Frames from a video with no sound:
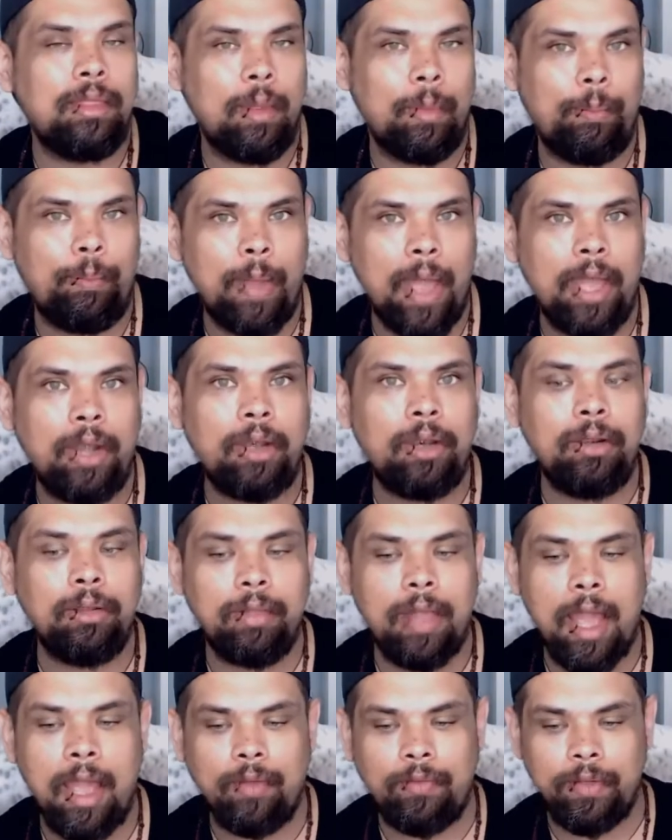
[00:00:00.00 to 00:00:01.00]
the better
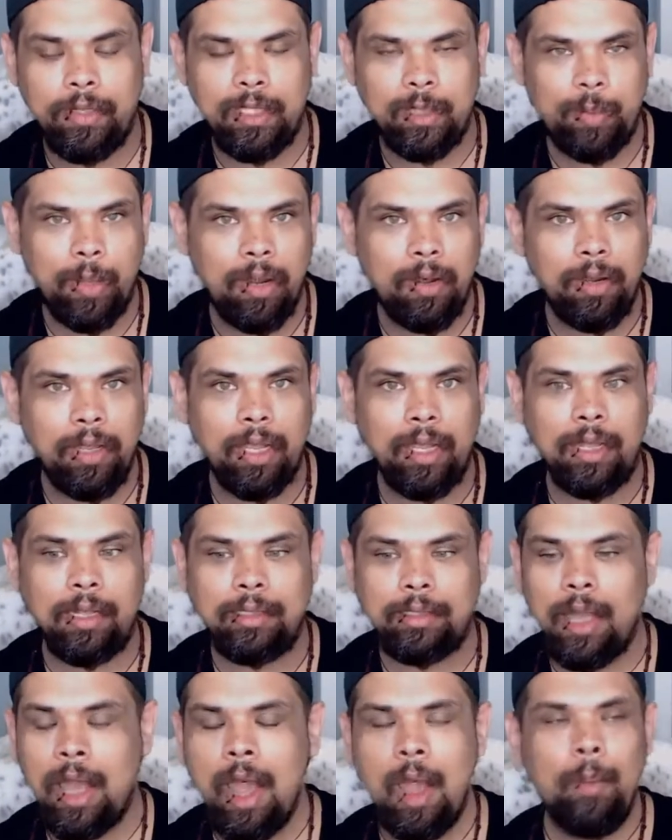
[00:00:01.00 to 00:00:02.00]
life
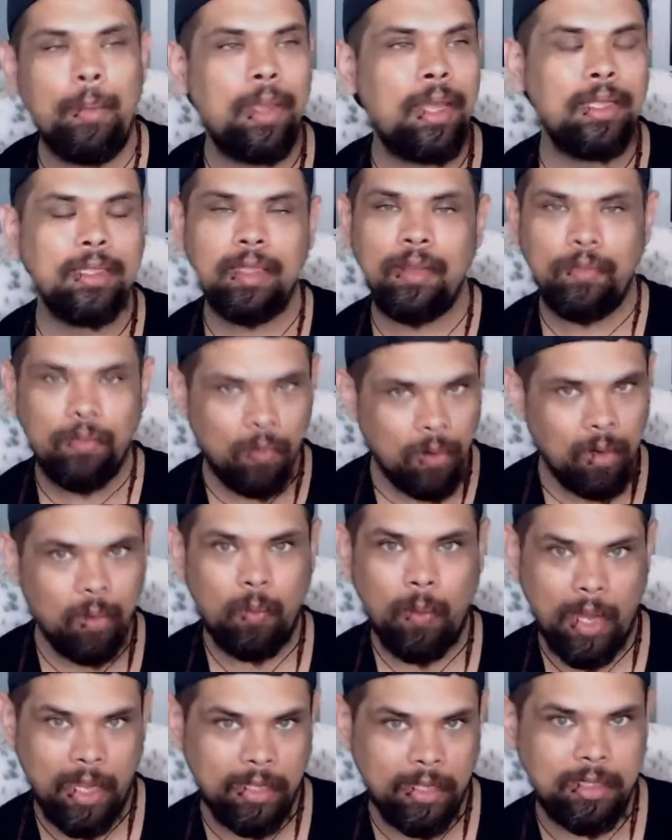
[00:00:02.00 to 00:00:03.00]
experience. Because if we're
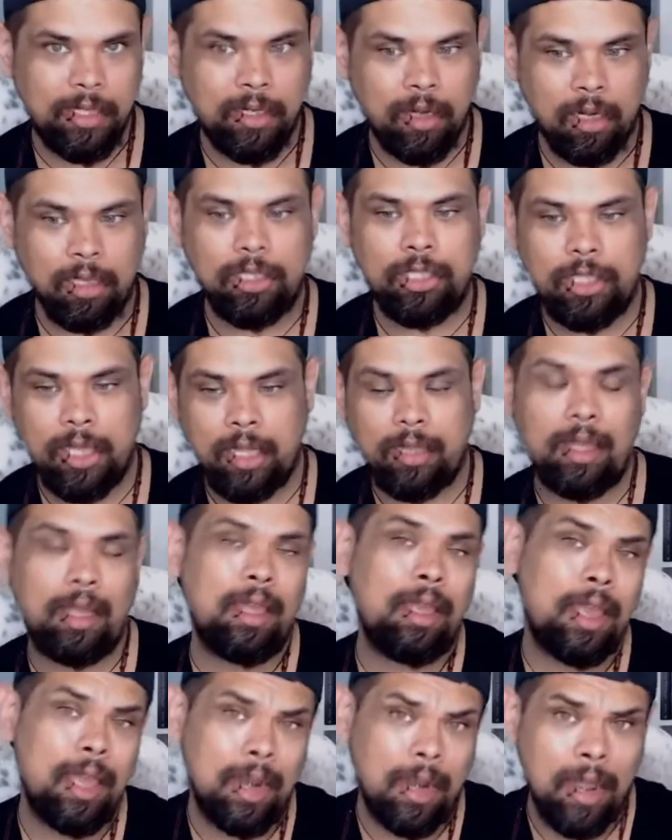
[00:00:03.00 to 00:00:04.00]
wasting our shit, like,
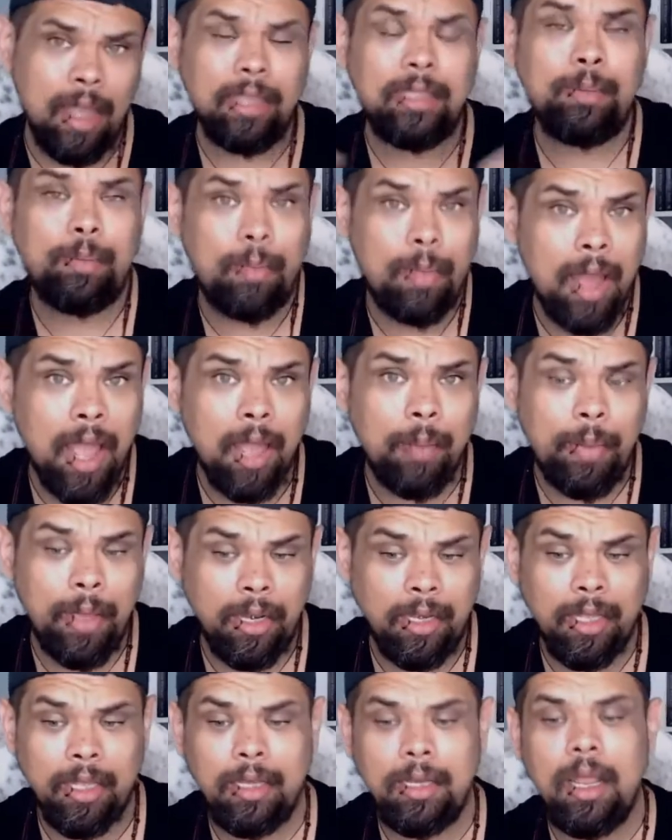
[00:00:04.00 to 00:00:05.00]
again, it's my
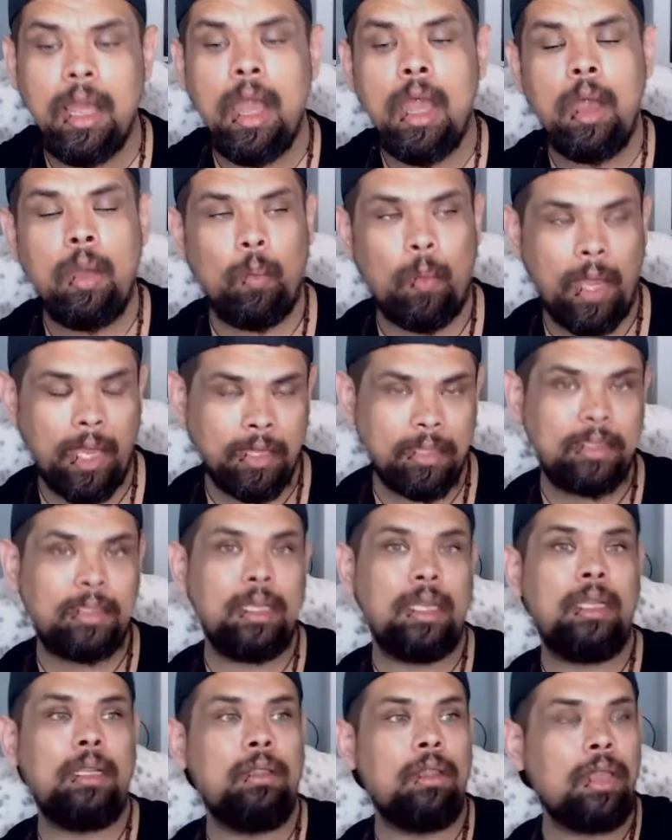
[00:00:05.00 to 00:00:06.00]
opinion,
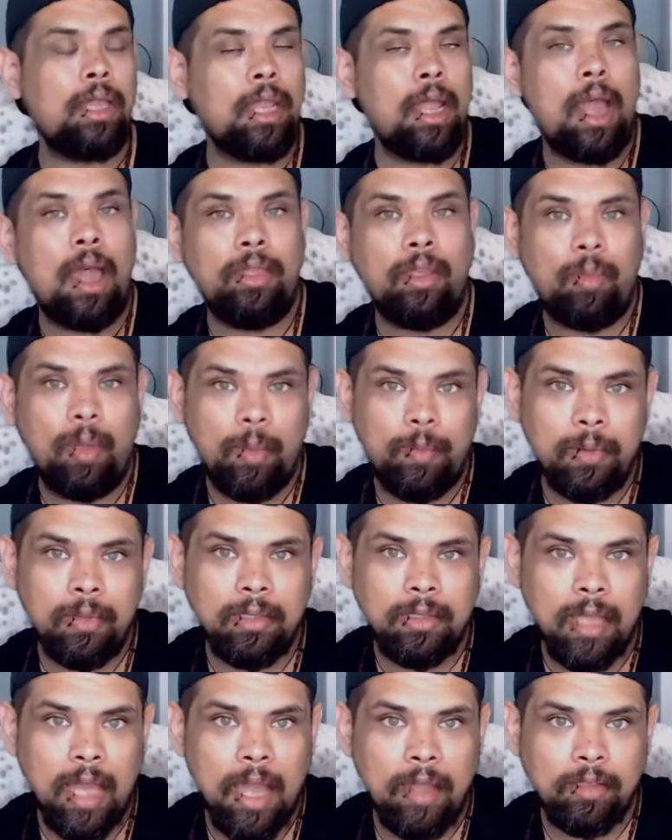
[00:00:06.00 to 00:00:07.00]
wasting looking at other
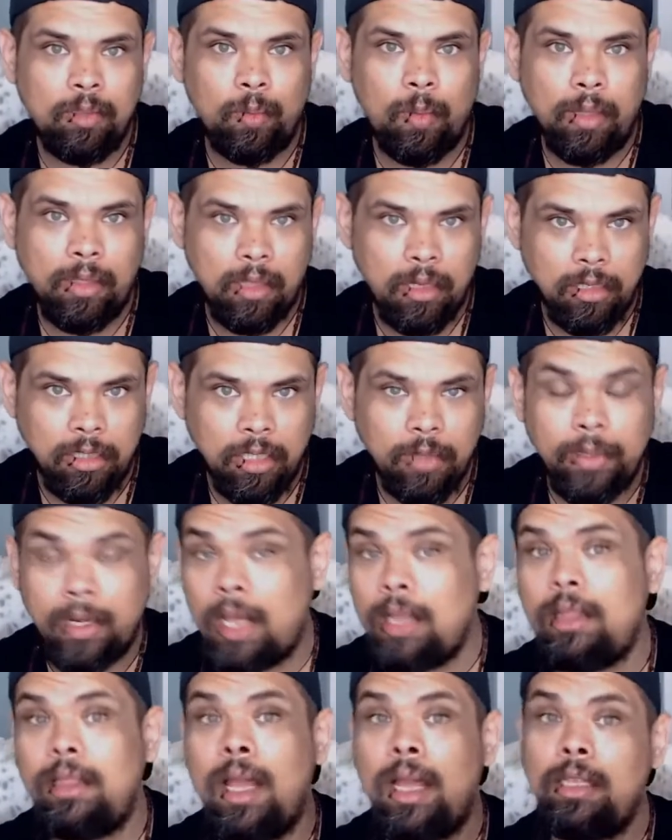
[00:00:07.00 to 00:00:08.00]
people's lives and what they're doing,
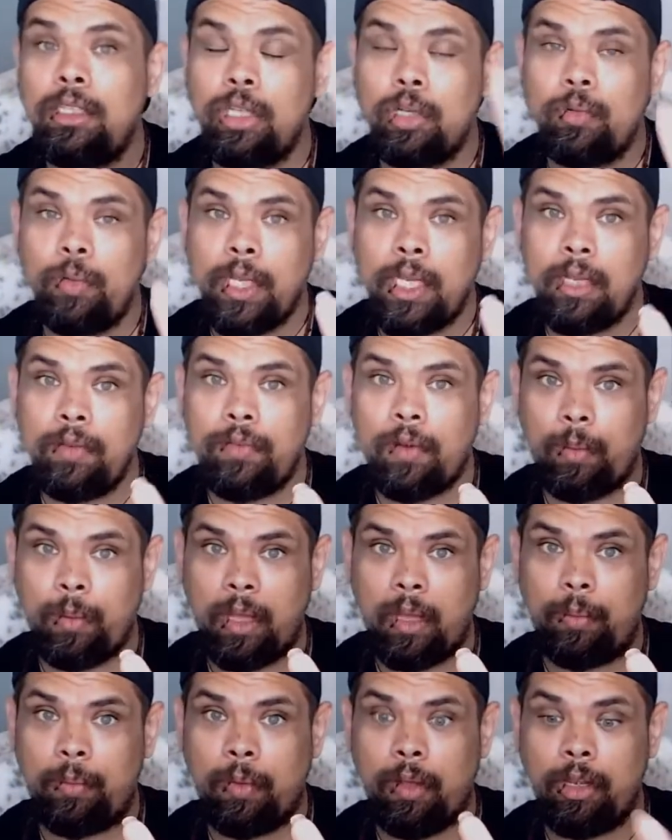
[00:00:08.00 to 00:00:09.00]
unless you're reading for
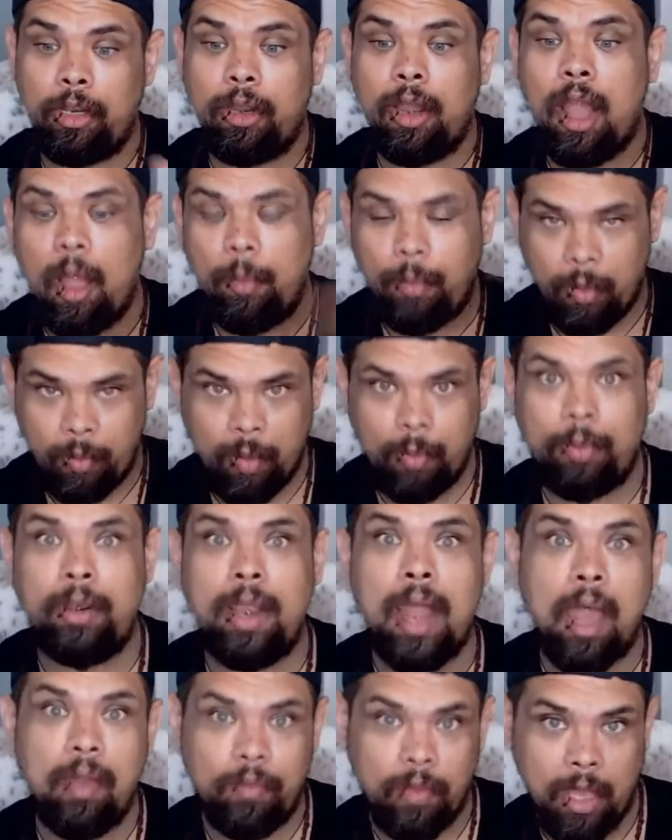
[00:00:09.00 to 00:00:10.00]
people and you're helping people
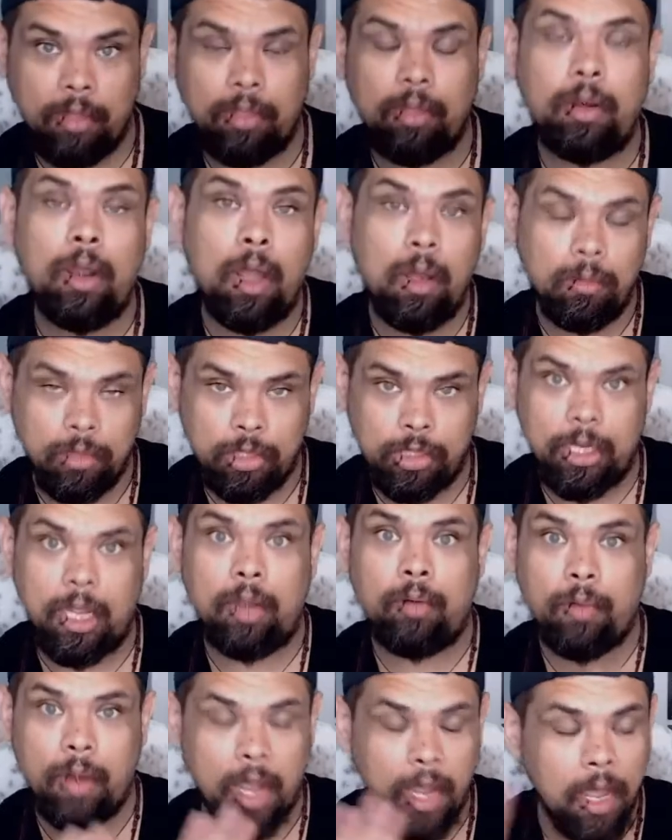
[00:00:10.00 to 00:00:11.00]
navigate their own
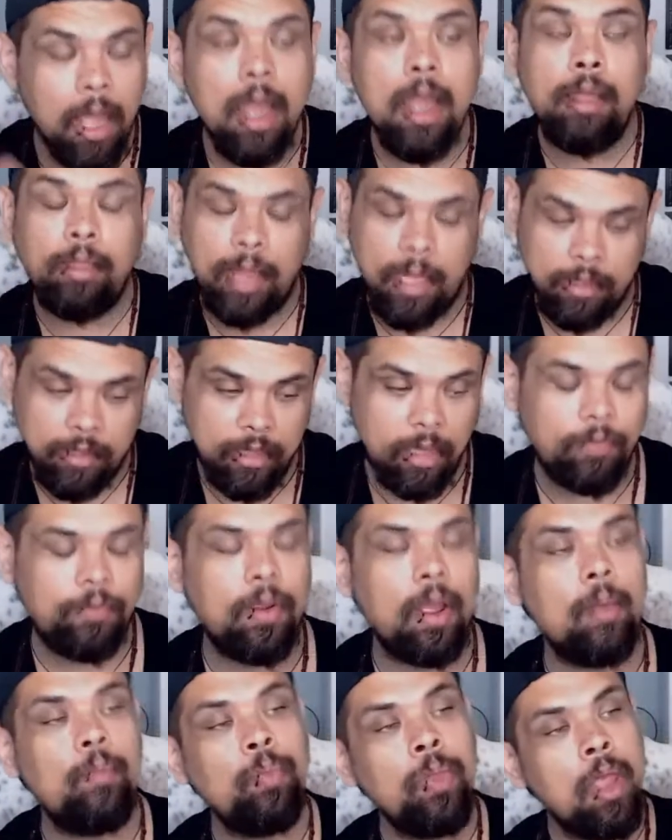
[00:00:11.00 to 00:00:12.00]
shit, right? That's
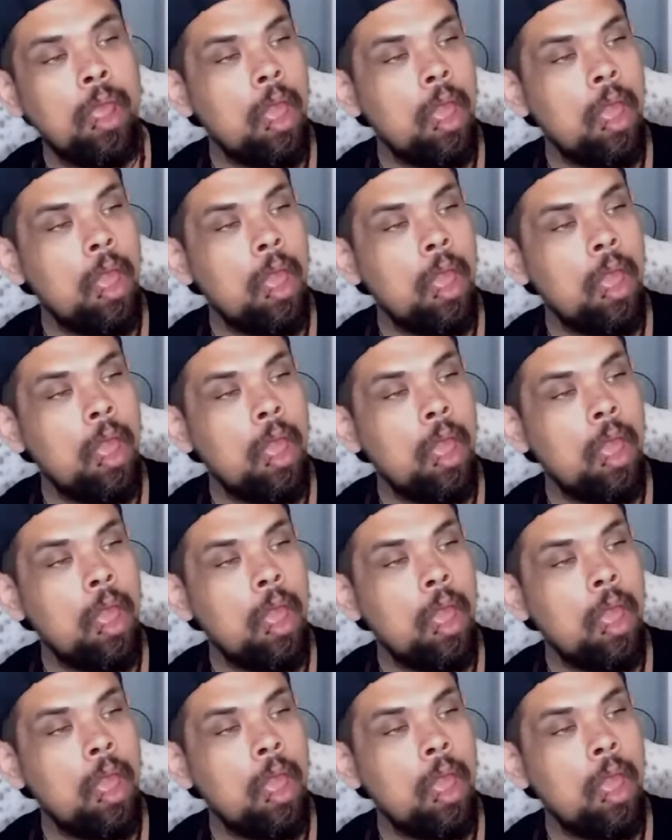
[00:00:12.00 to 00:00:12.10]
different.